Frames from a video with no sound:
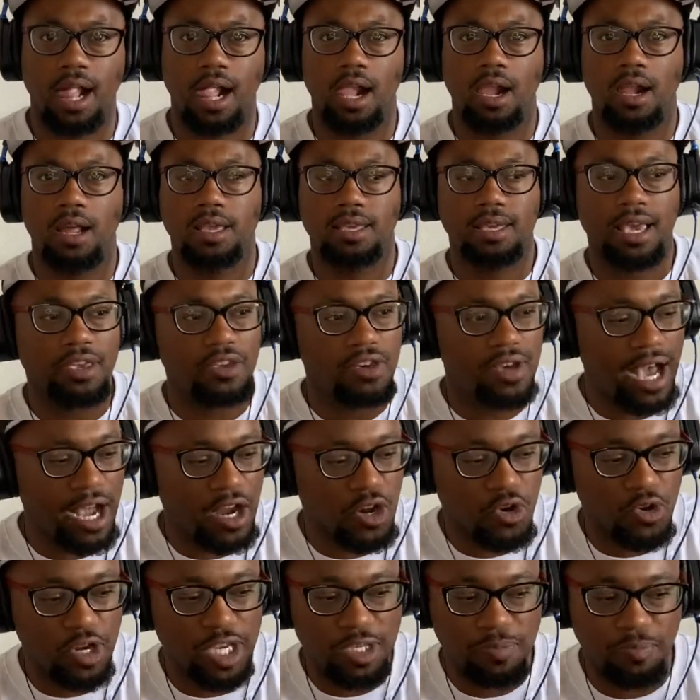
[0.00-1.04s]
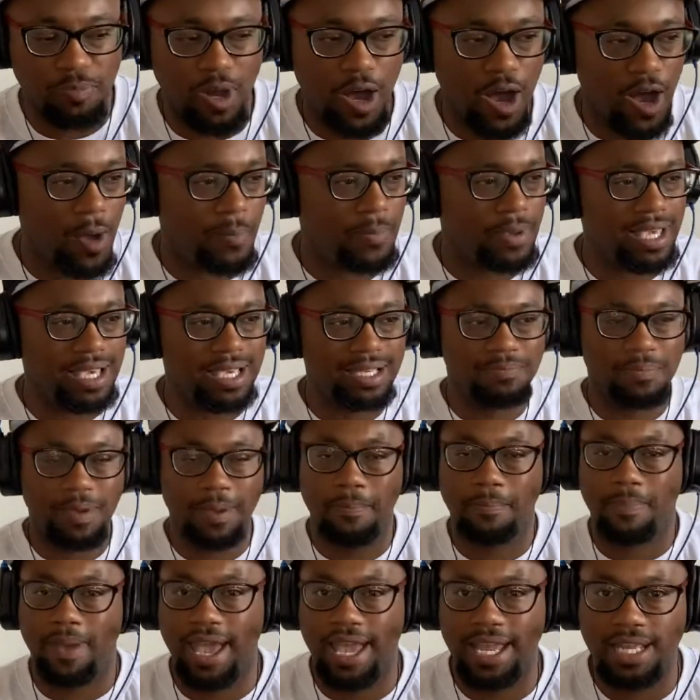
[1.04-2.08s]
Yeah, you got Chris Paul, but he's been
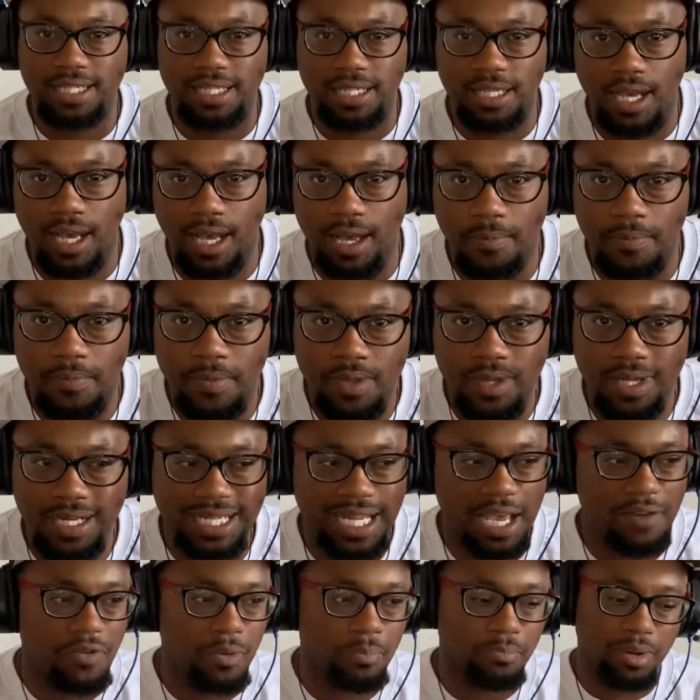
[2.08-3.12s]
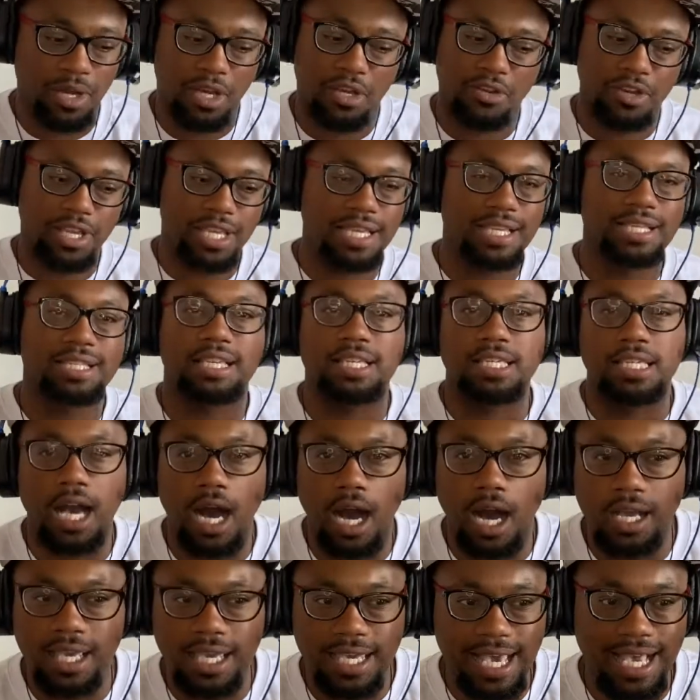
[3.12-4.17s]
banged up. Devin Booker, he's
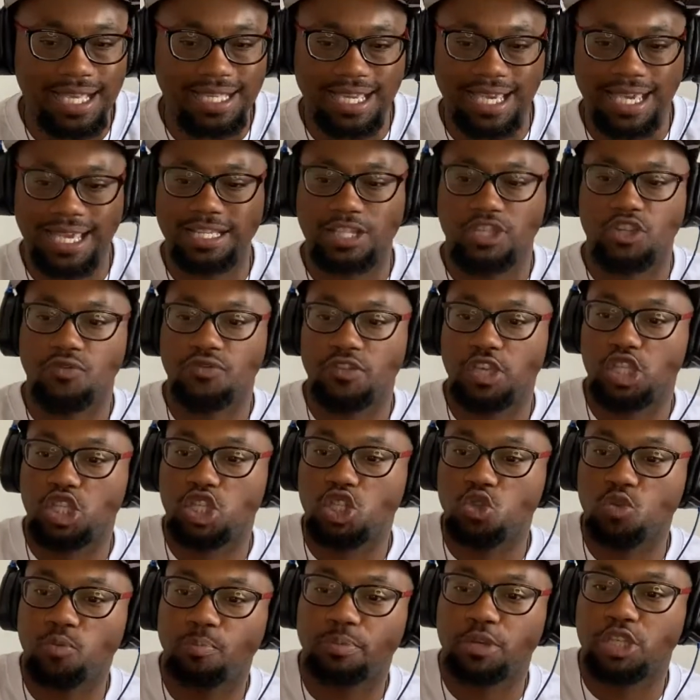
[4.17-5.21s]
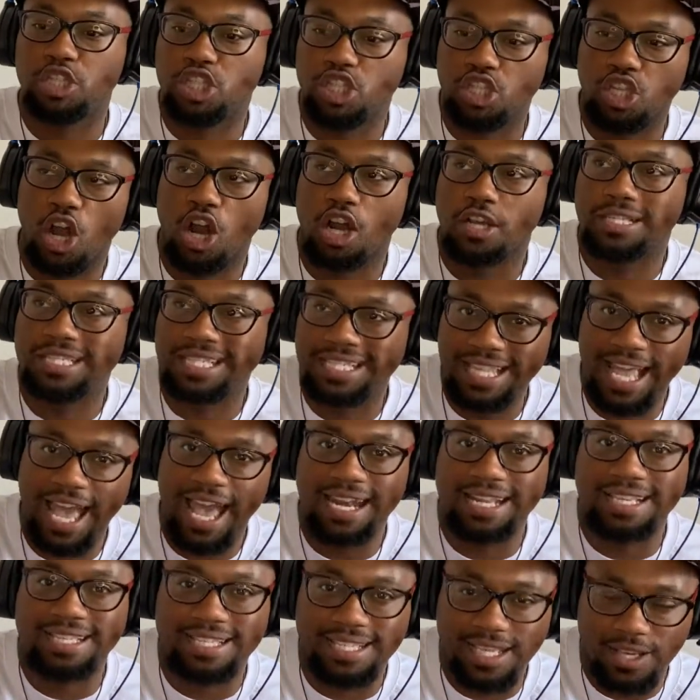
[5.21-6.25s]
young. He hasn't entered the superstar
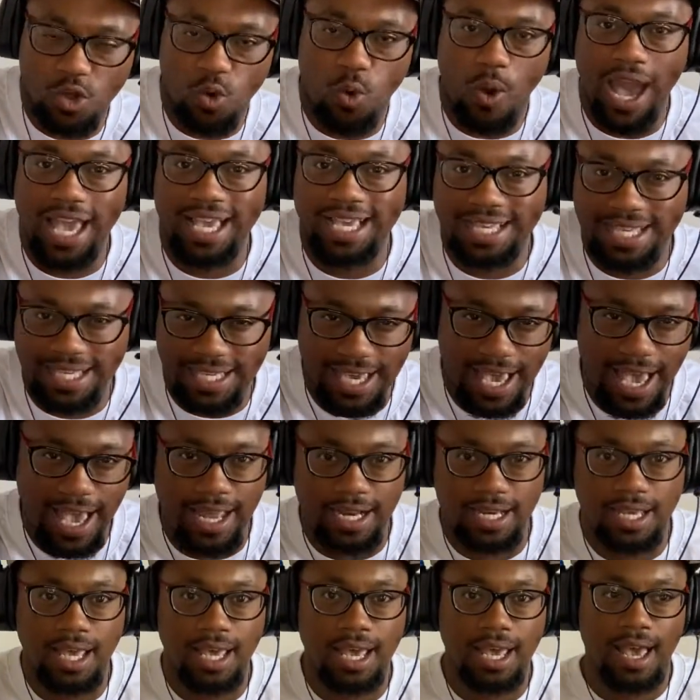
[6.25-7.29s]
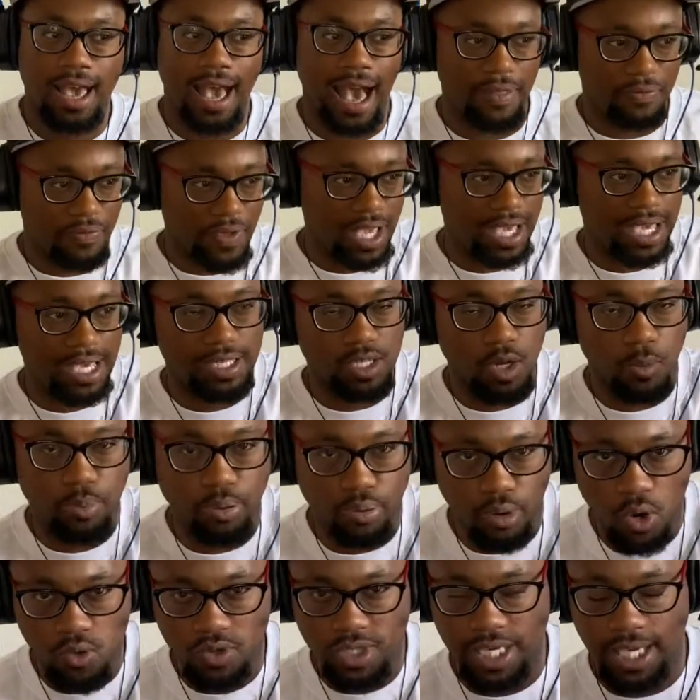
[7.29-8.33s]
status quite yet. I think he's
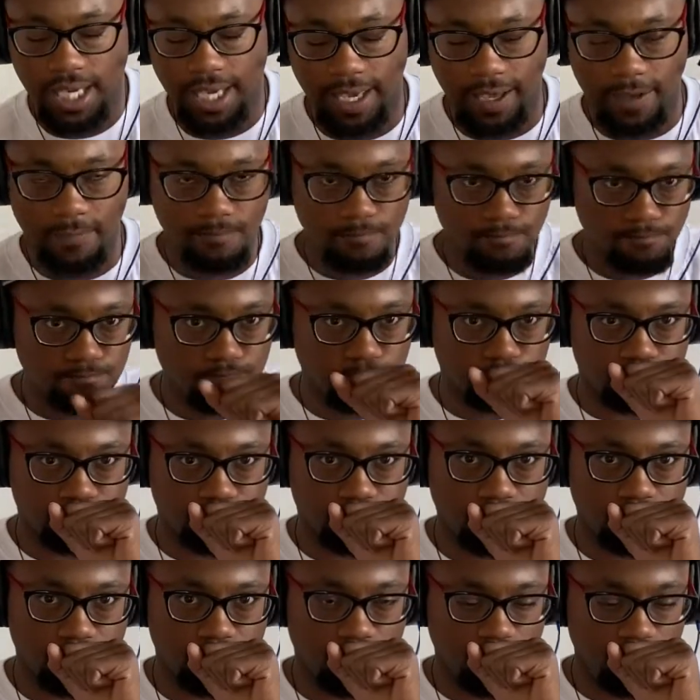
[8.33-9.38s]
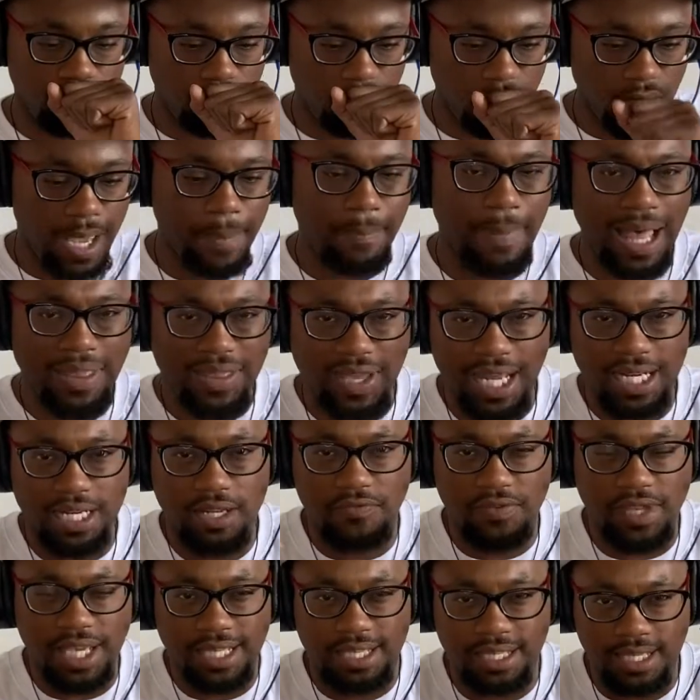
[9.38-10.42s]
approaching it. And by the end of
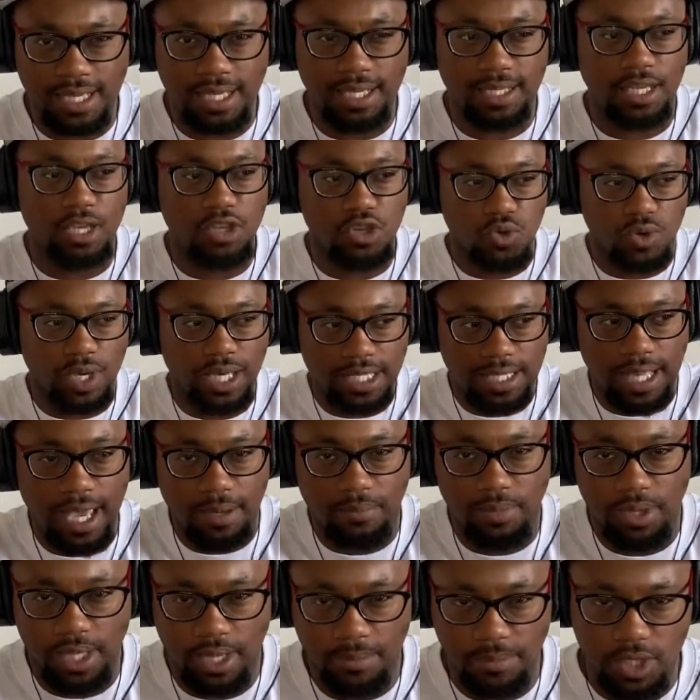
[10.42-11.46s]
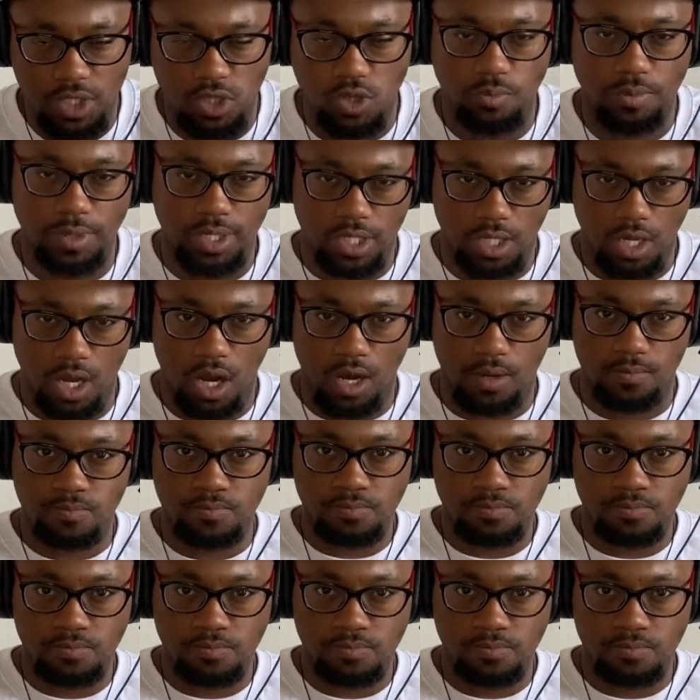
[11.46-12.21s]
this season, you can label him a superstar.